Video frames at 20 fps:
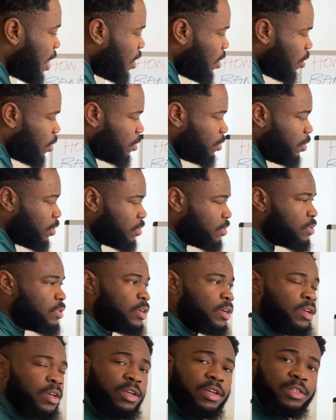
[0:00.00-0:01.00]
London,
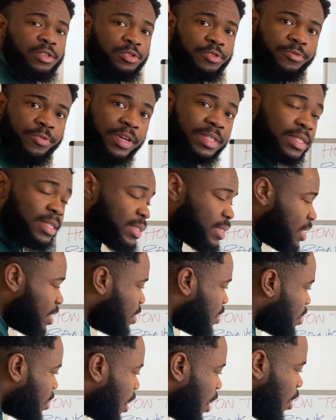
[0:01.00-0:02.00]
universities
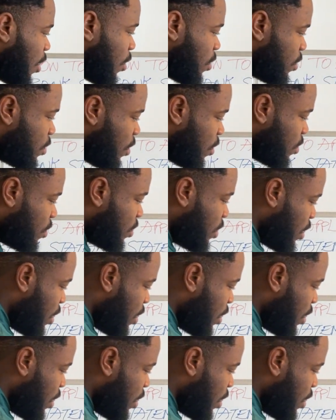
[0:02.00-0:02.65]
inside London,